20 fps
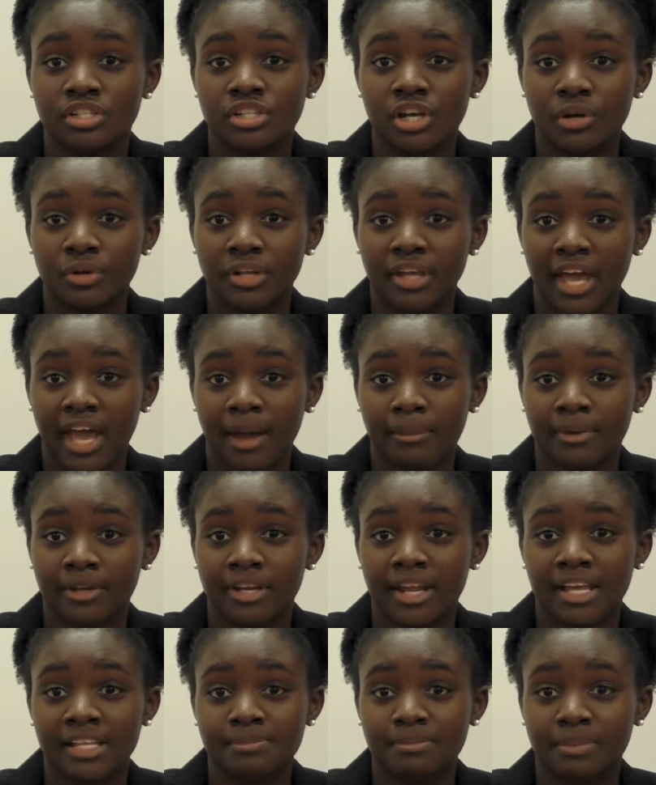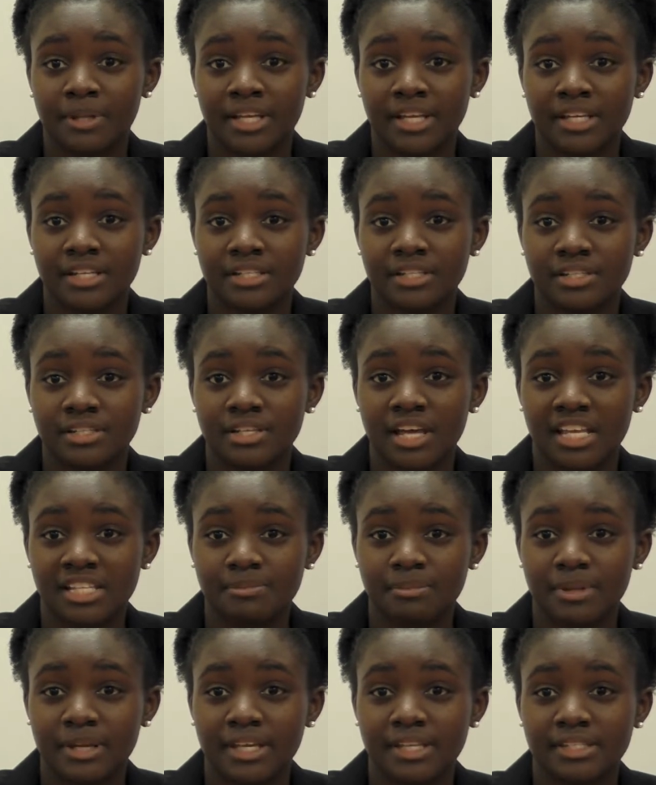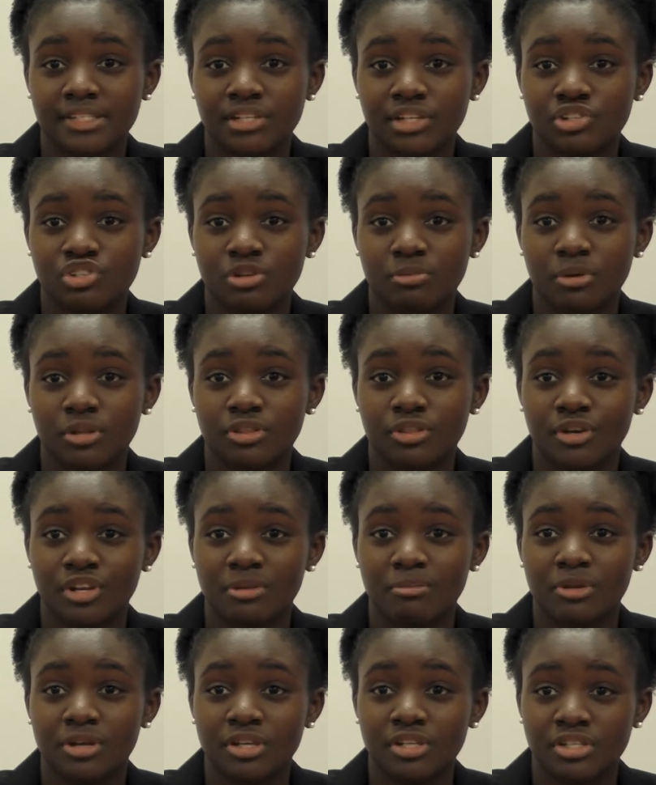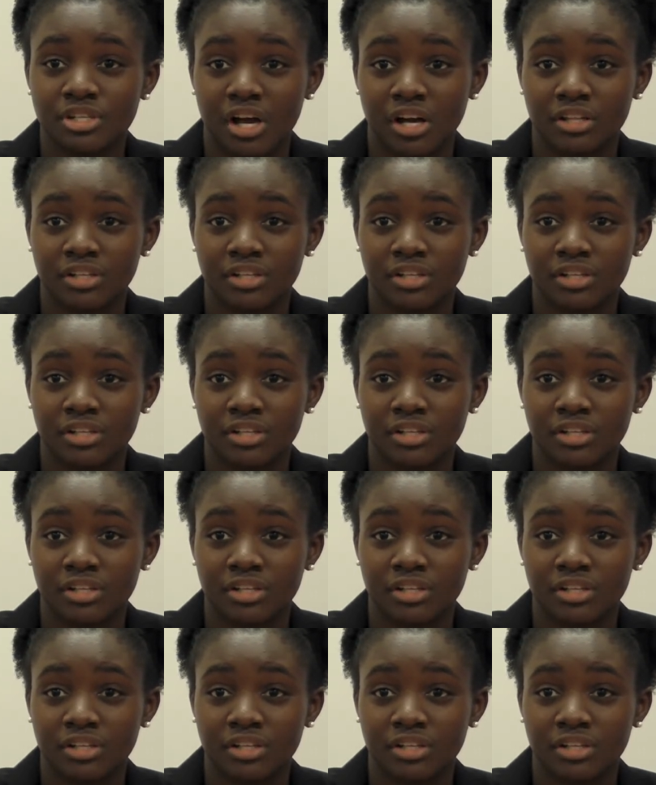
Tony Abbott has plans to contribute $30 million.